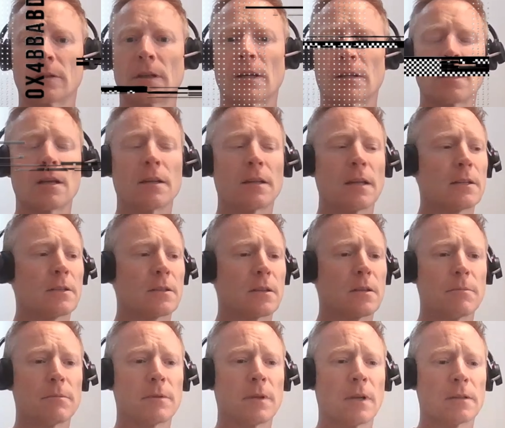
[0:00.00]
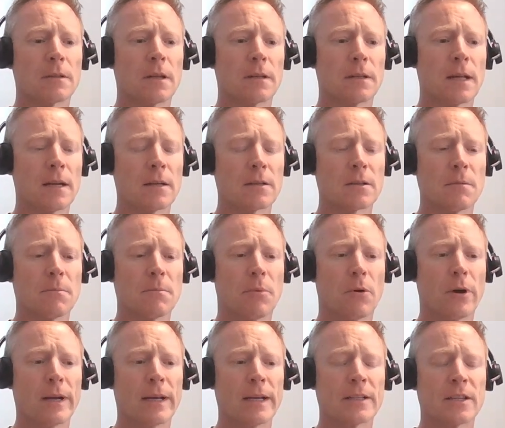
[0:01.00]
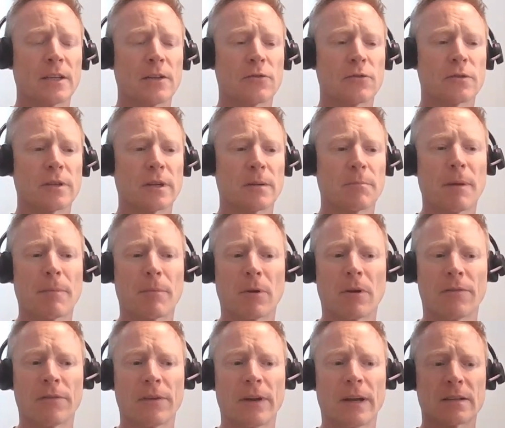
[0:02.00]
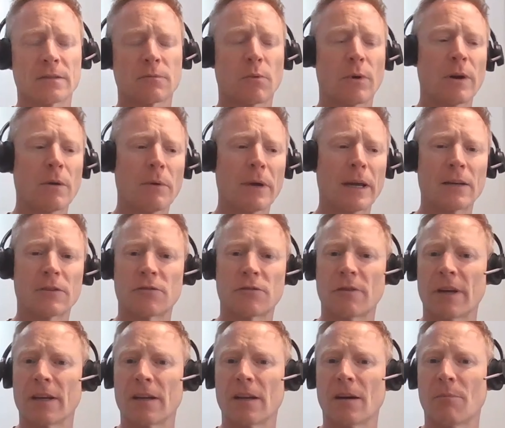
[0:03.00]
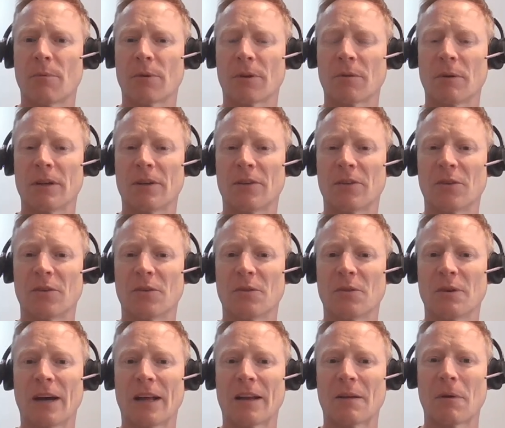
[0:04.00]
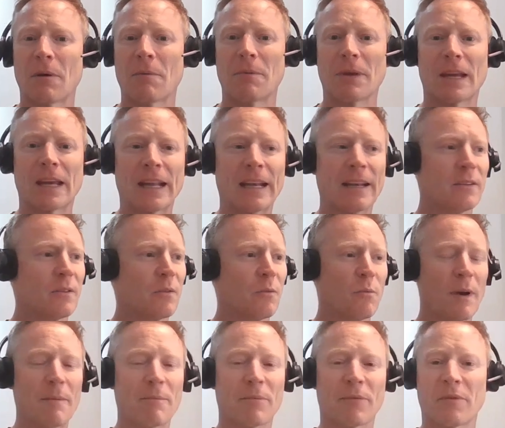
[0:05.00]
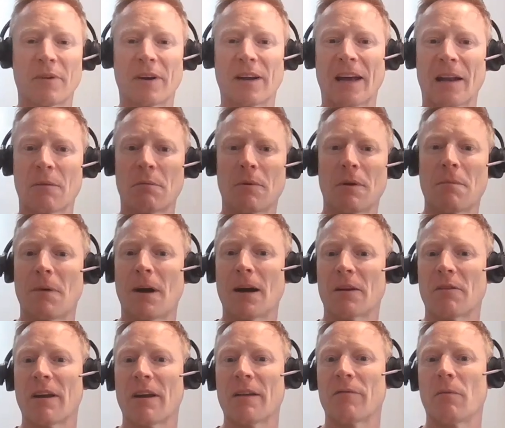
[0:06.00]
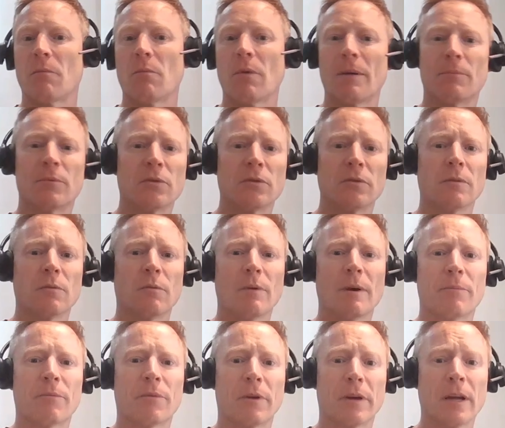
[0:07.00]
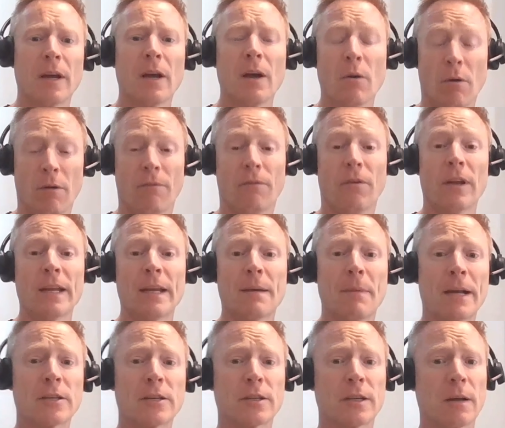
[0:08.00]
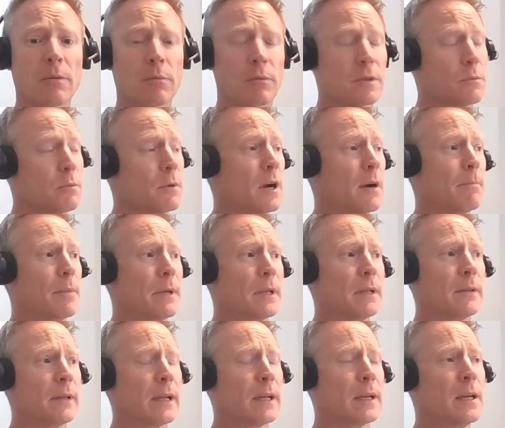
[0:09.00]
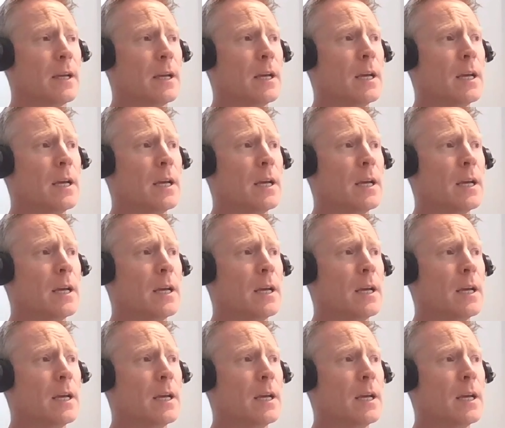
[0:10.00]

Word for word: That, that, that's a good that, that, that is a good point. It's interesting. People often ask, where do I get trained up? What do I do? How do I get into Web three? How do I migrate from Web two to Web three? Well, funny you mentioned that because we are building.